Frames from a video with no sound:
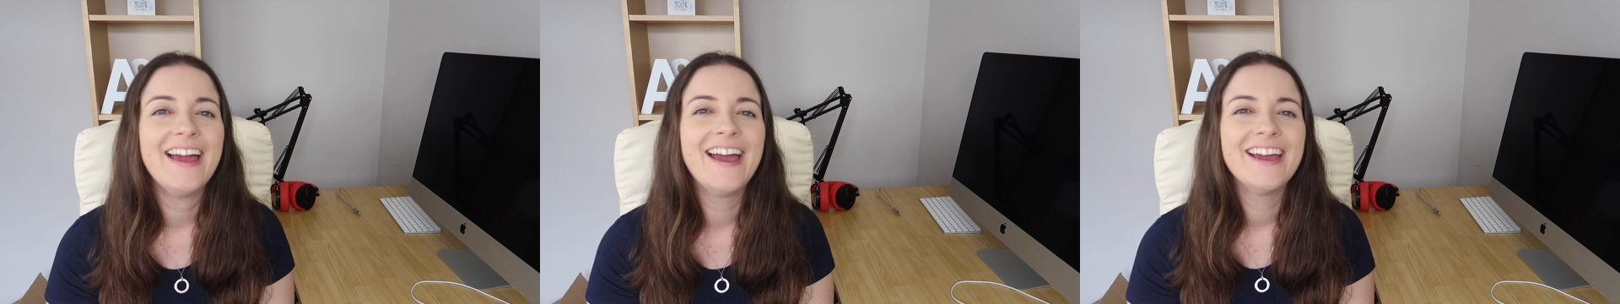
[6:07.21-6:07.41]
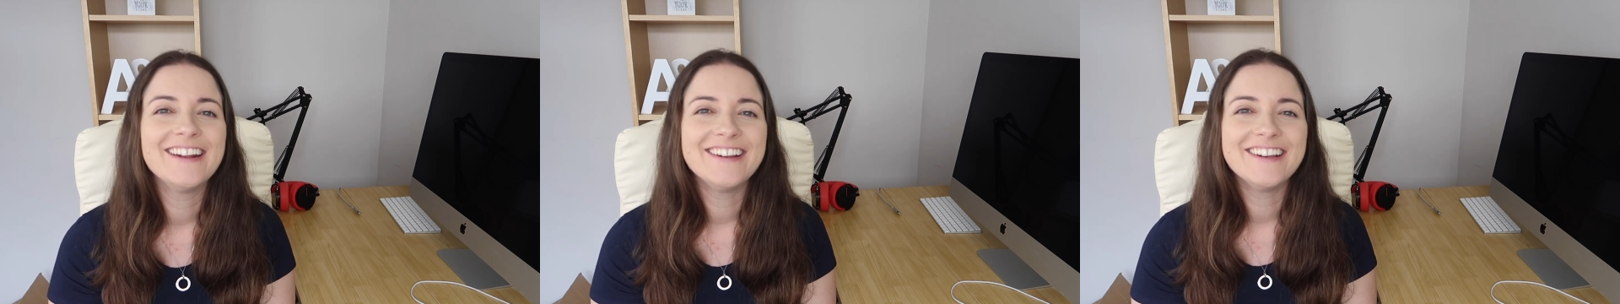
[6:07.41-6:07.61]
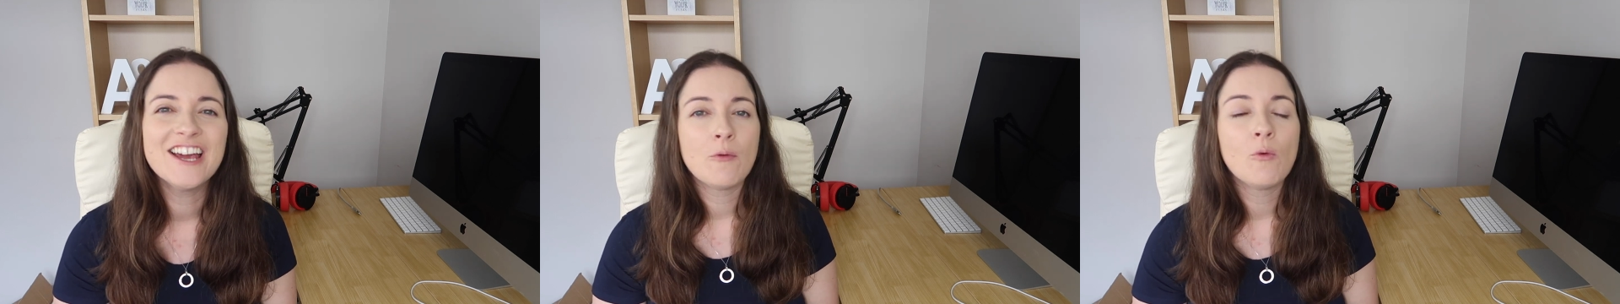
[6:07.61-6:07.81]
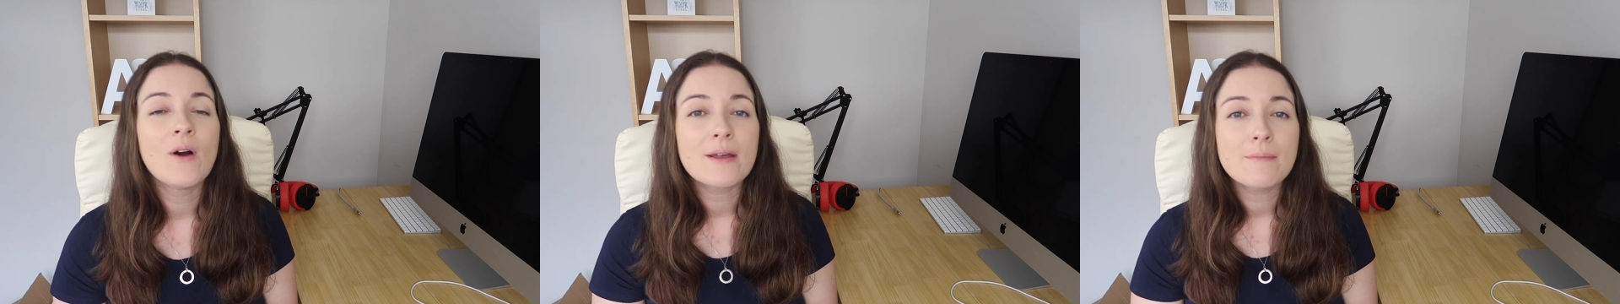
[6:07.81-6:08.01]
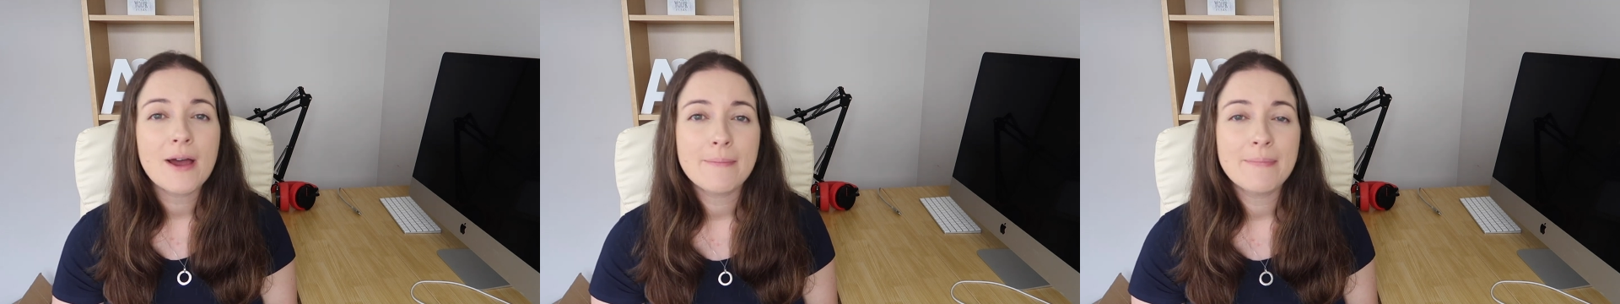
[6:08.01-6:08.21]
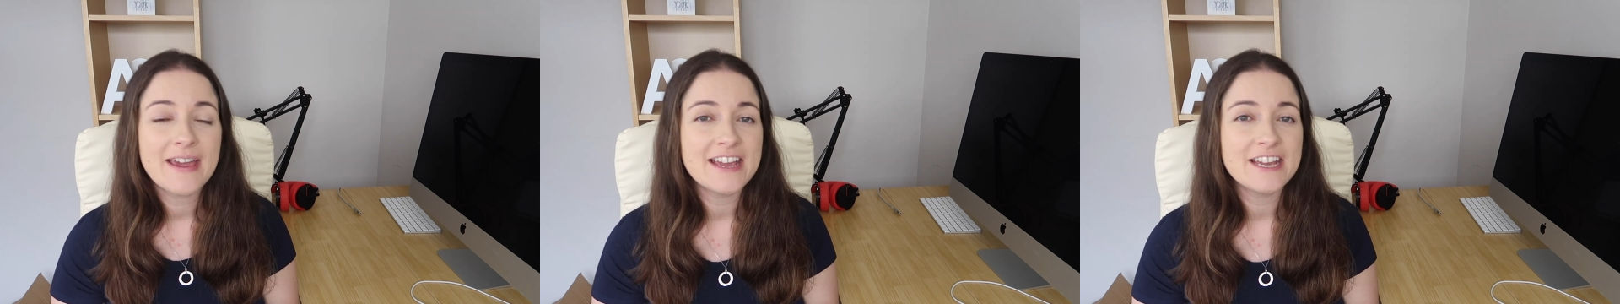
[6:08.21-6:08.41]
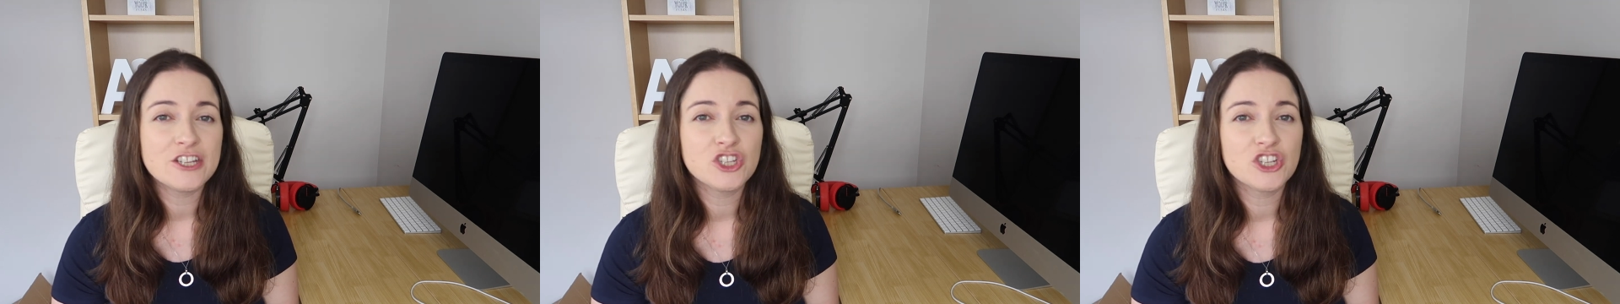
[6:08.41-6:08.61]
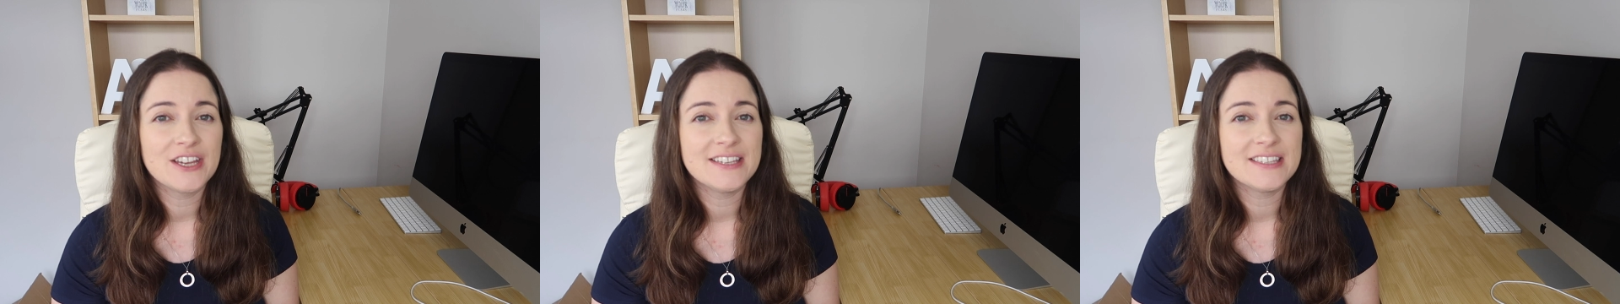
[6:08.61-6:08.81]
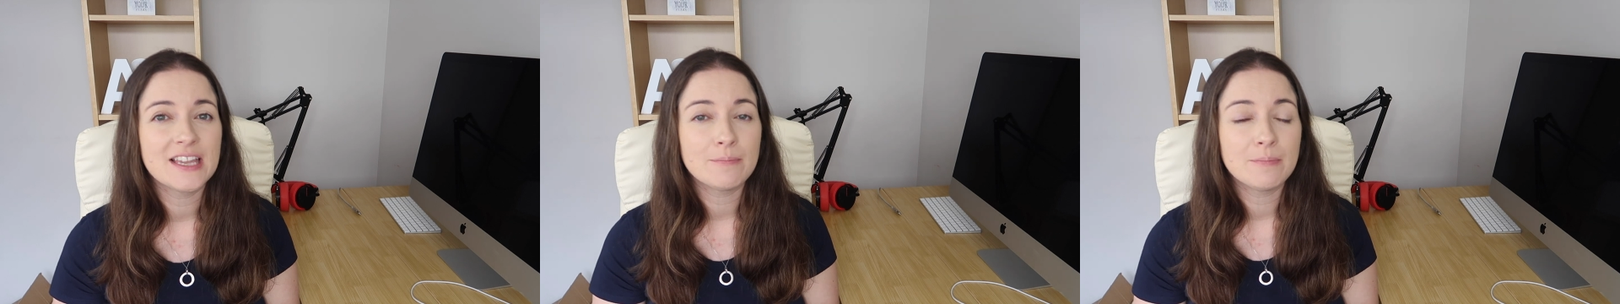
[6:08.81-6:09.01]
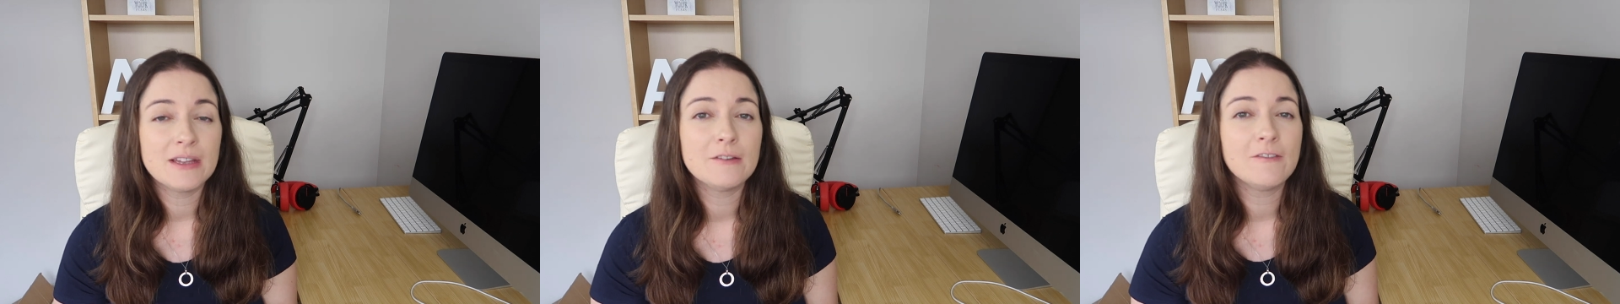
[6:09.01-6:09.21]
and one of my P&Gs
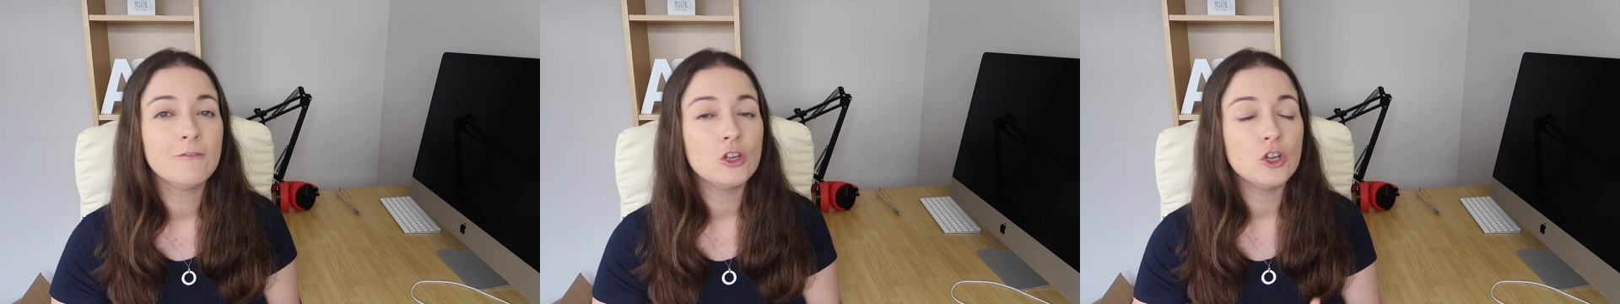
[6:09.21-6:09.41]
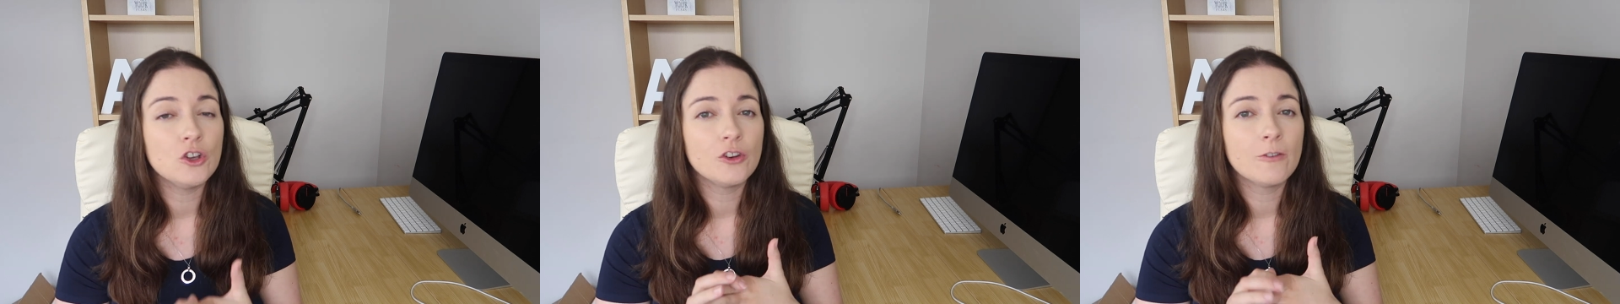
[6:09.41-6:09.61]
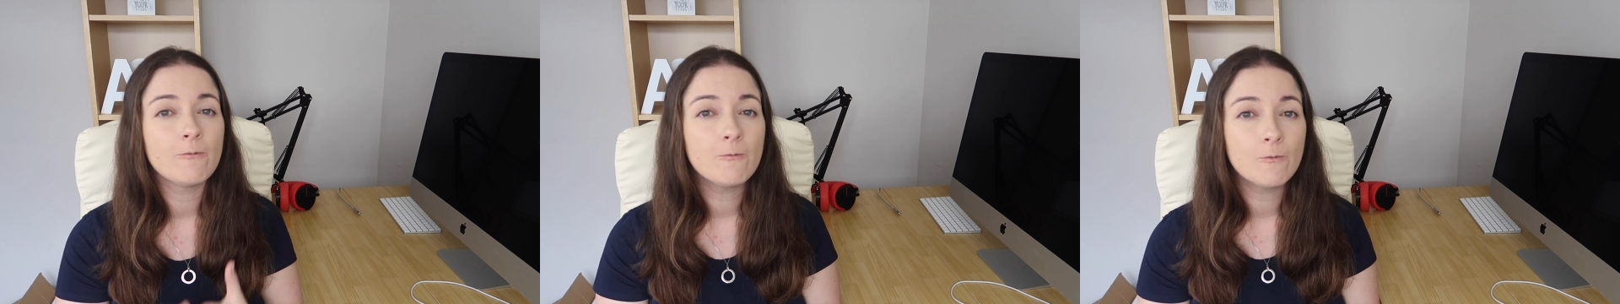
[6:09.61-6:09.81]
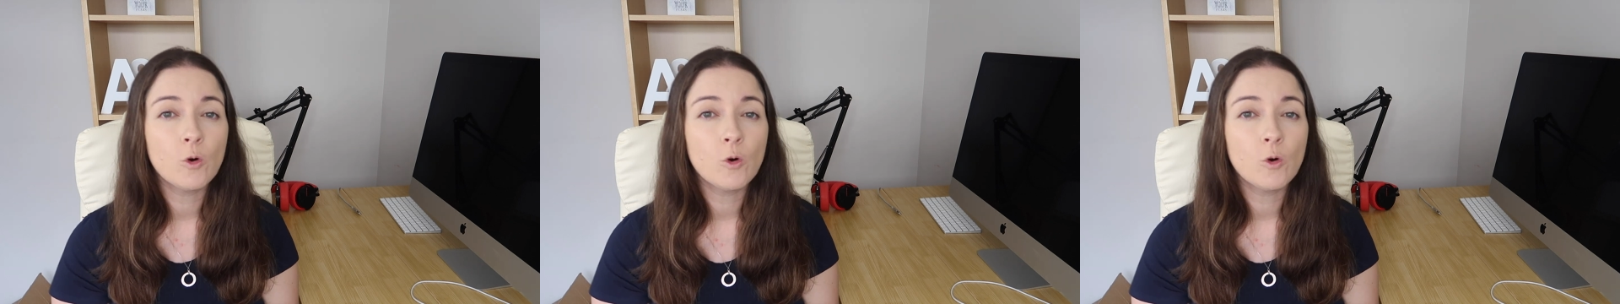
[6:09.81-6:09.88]
have been viewed